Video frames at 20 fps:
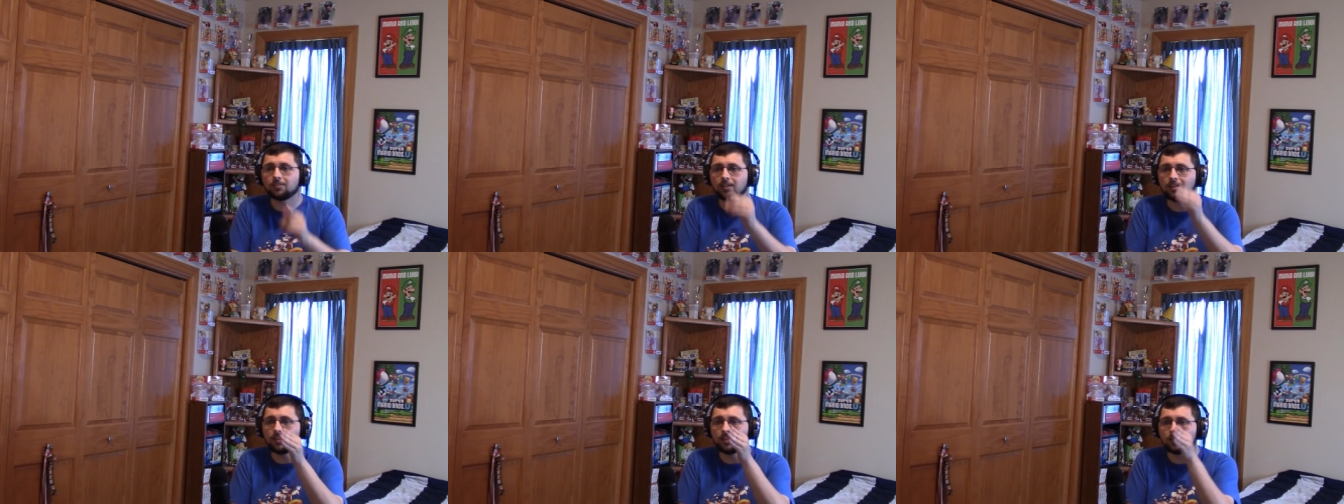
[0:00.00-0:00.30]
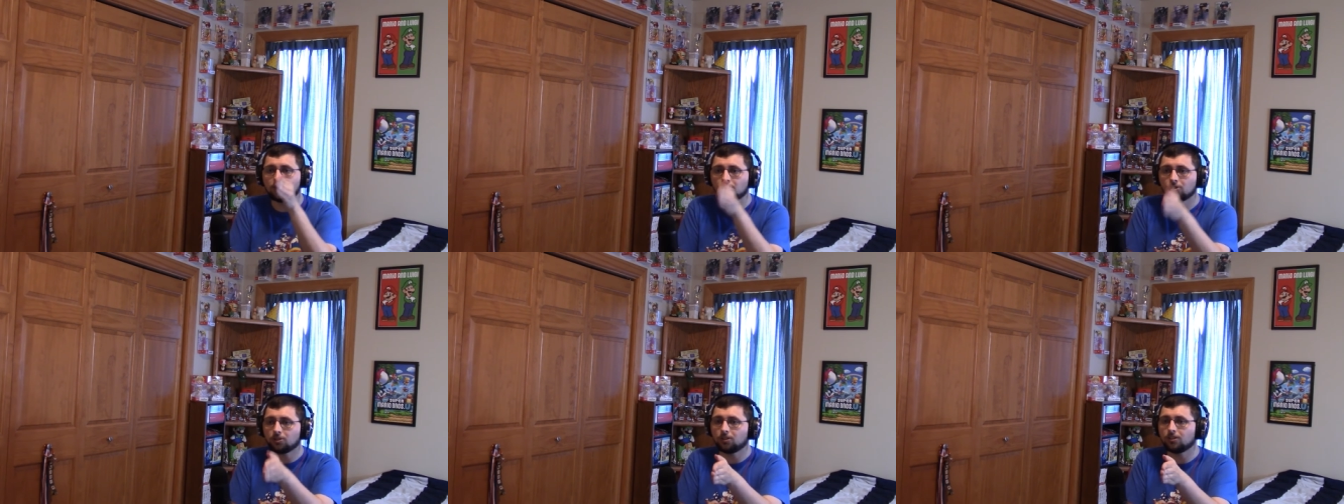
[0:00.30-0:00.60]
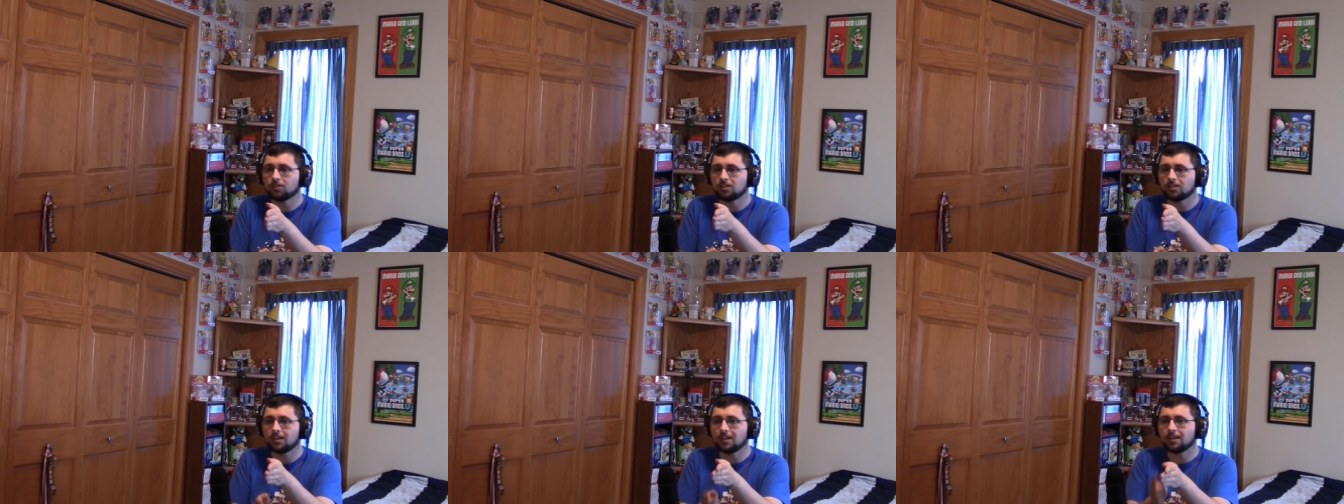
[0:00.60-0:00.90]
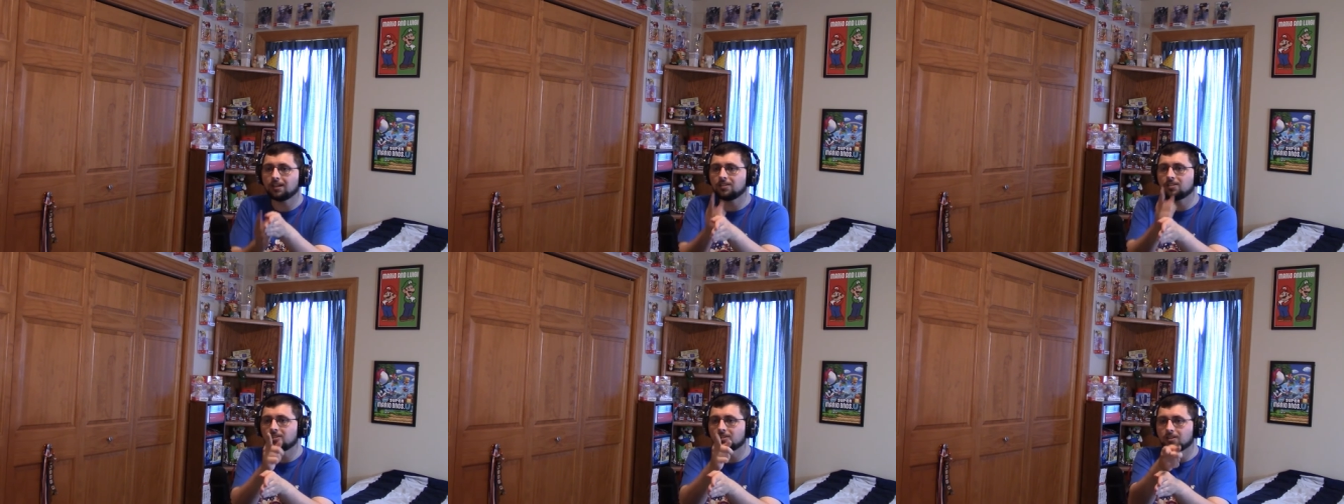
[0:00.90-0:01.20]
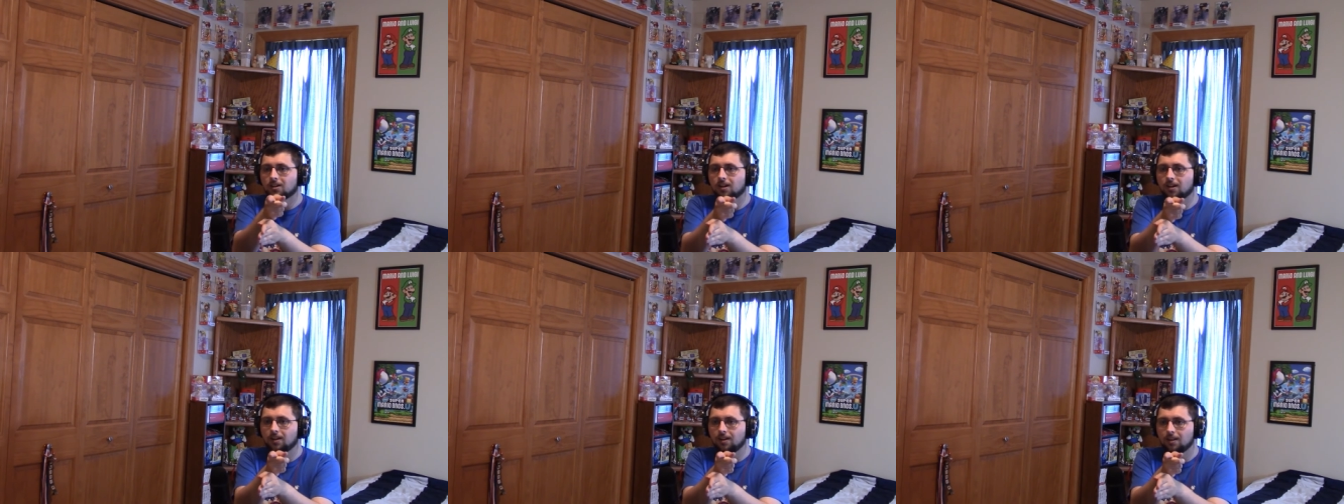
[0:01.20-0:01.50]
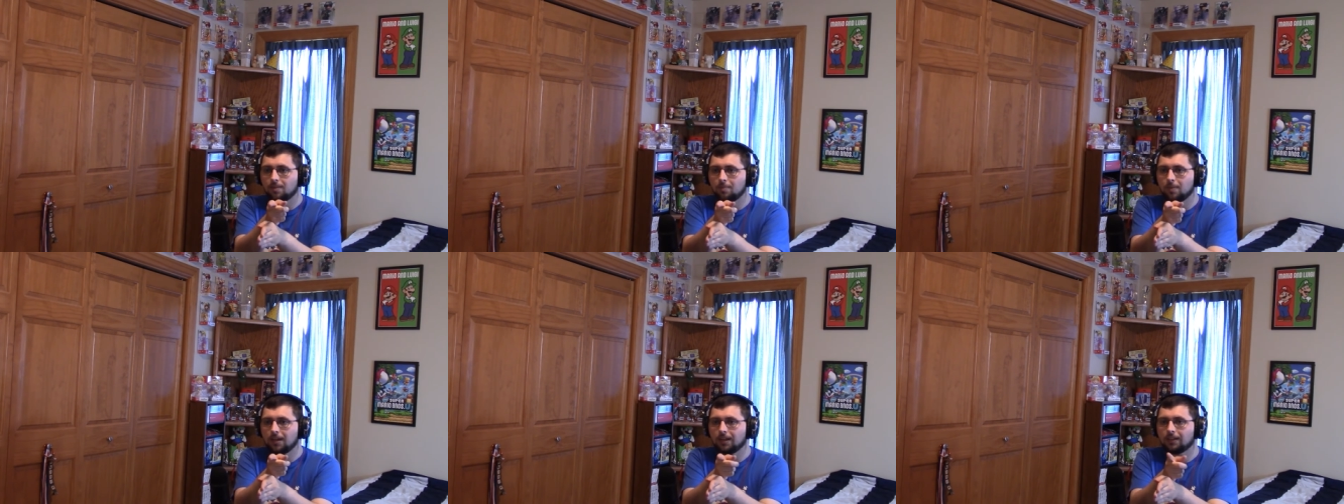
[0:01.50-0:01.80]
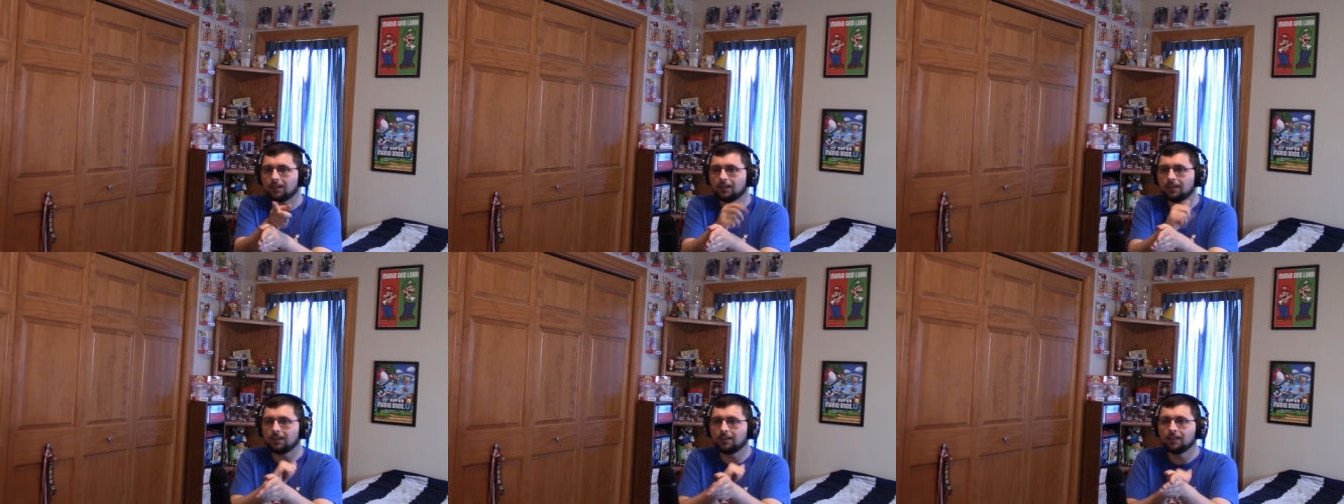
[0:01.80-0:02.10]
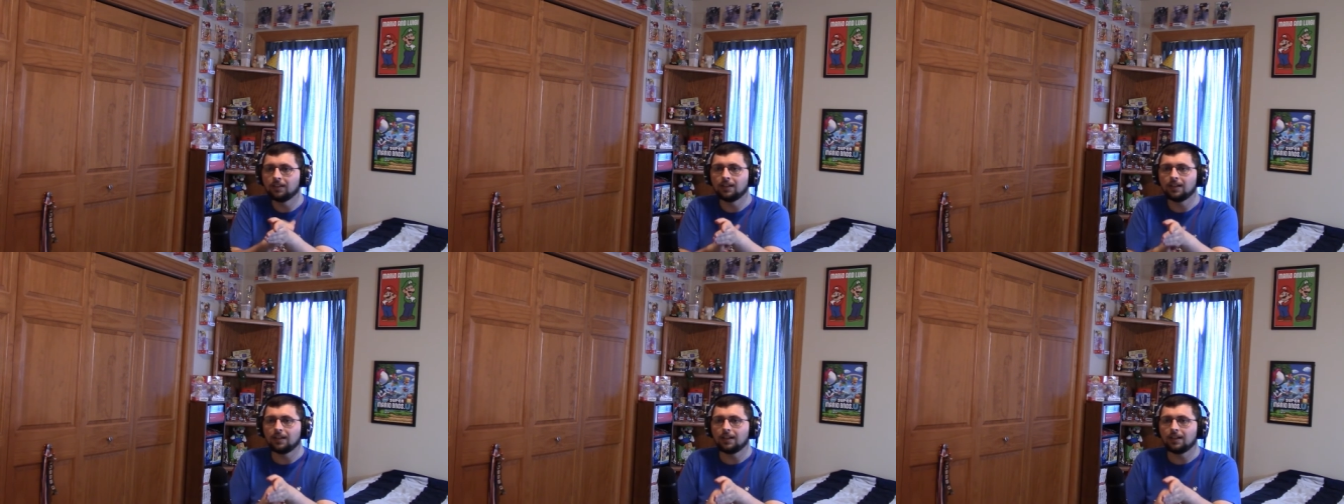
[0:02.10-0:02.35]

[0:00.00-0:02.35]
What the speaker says: You had the control stick and start in the middle.